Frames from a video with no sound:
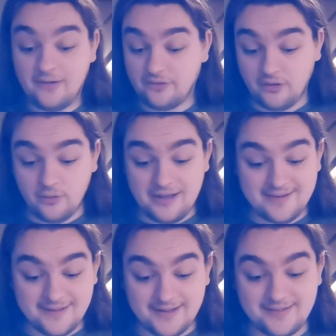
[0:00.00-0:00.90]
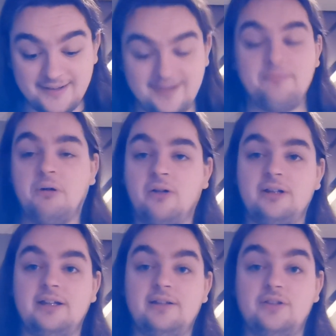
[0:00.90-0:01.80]
So it's nice to see
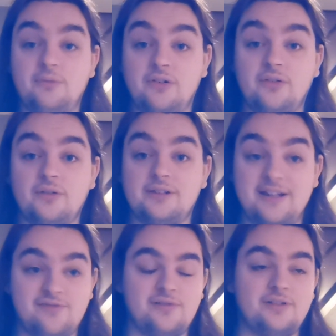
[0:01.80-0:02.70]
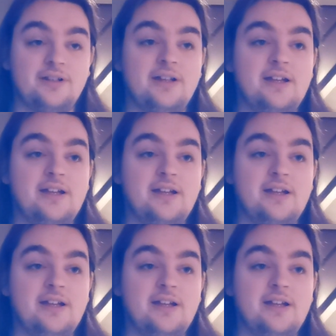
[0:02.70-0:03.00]
Polly doing something different.